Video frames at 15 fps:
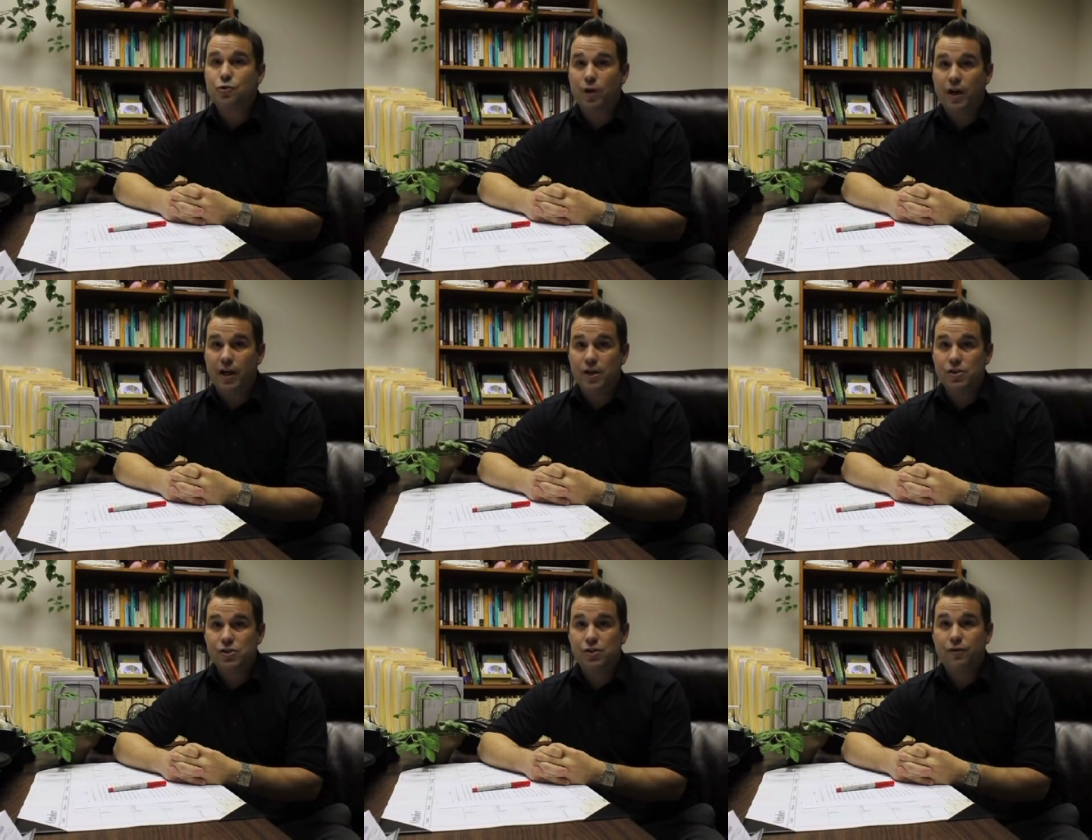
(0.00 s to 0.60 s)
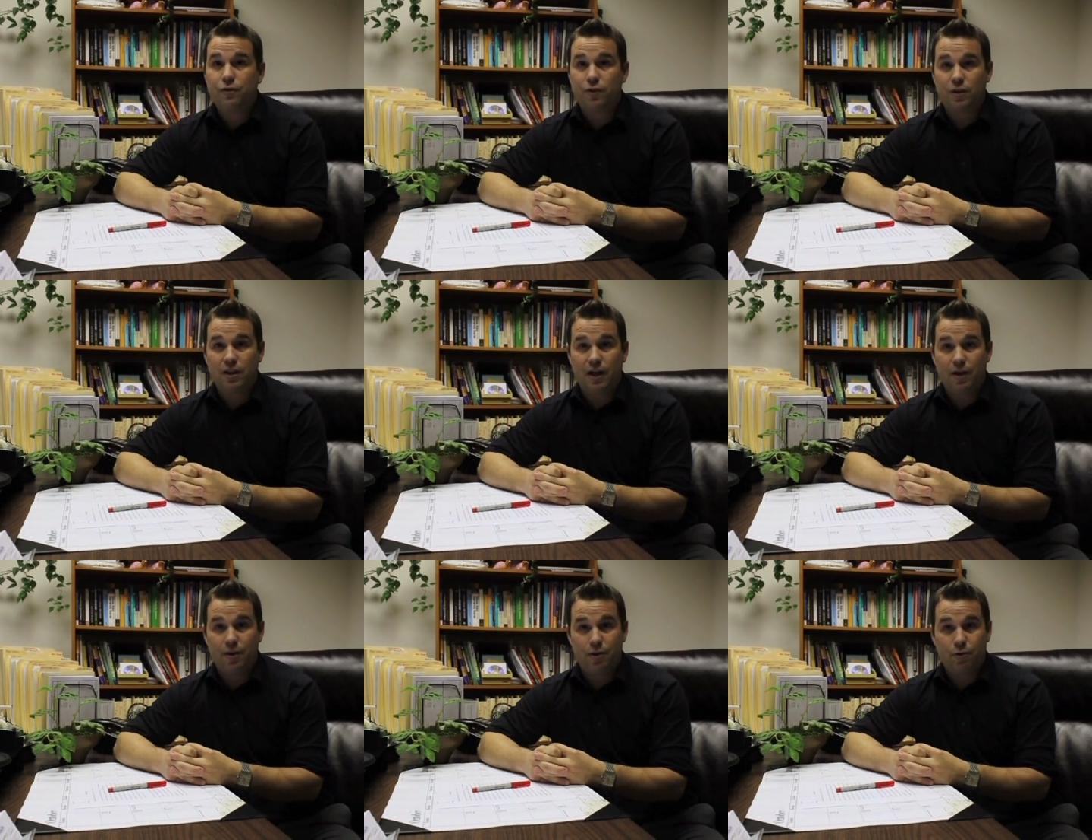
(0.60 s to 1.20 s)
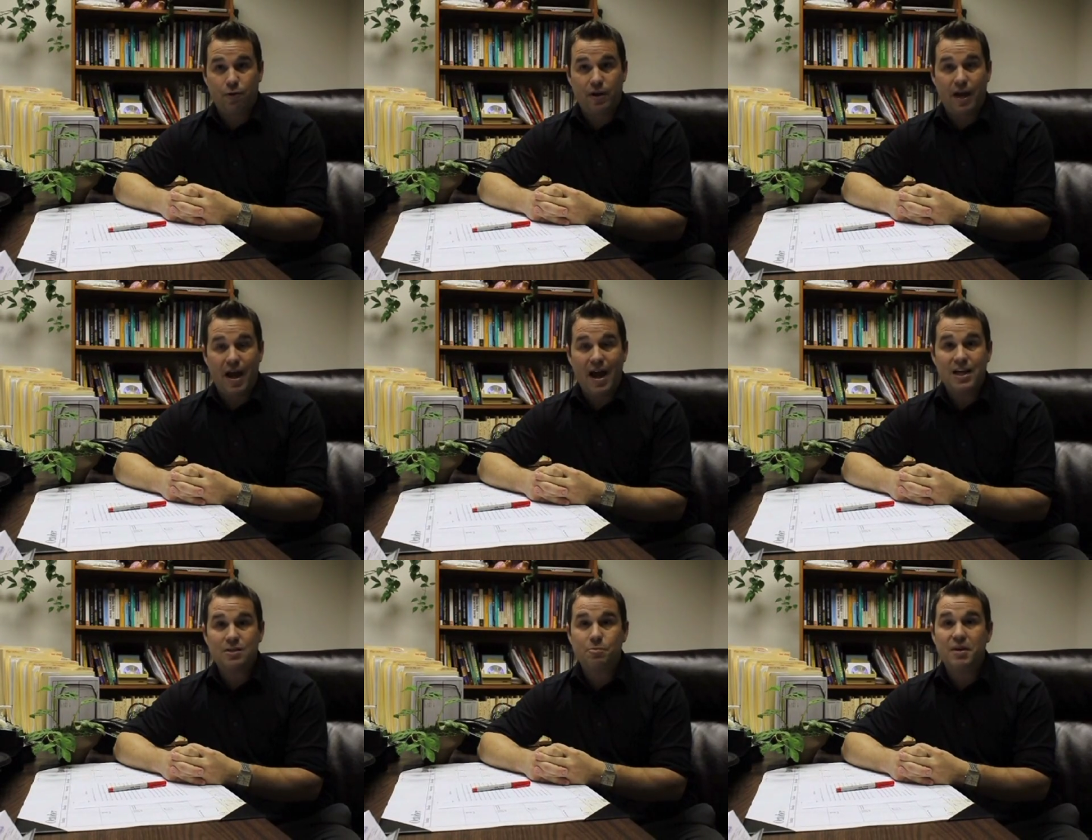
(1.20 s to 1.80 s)
range for the Leiter-3
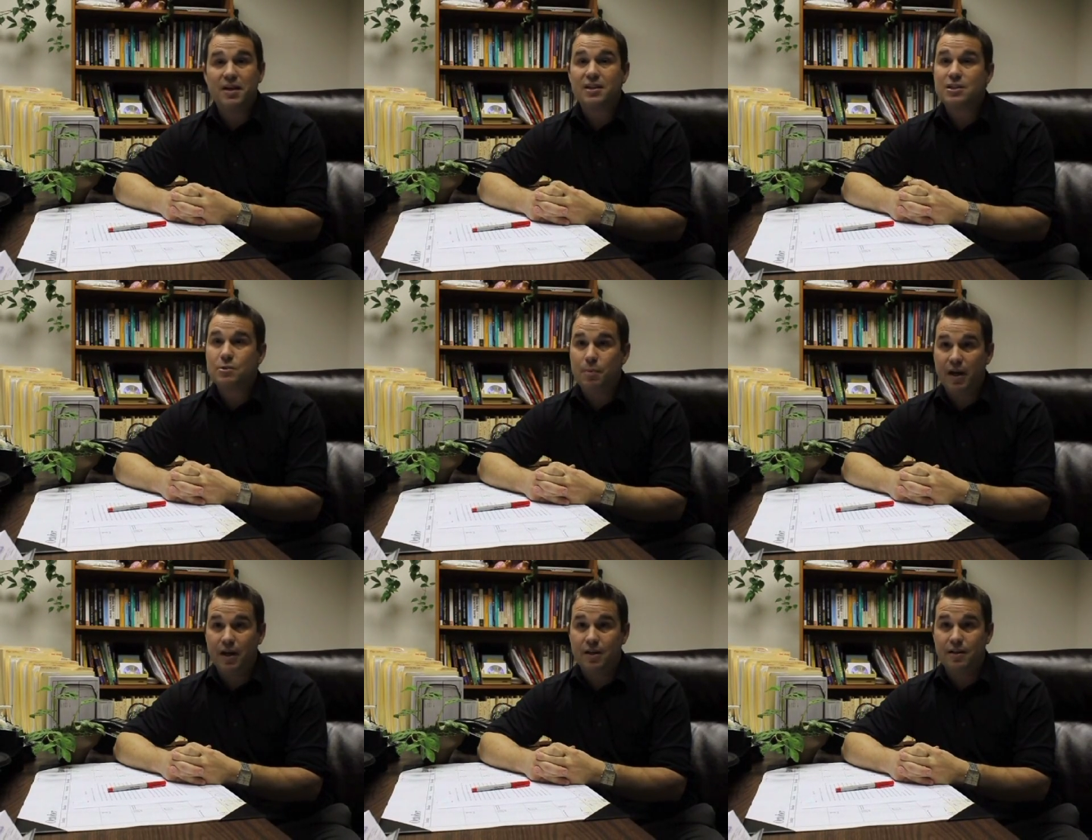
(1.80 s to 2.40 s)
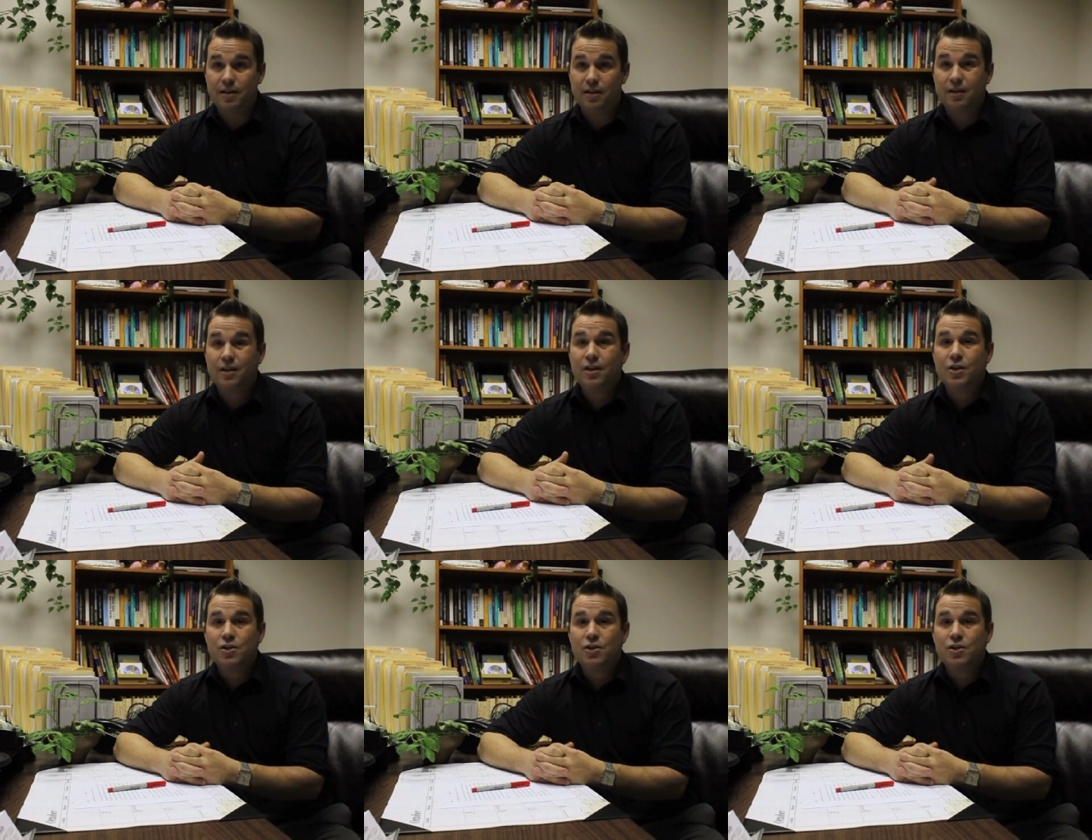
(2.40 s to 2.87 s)
has been expanded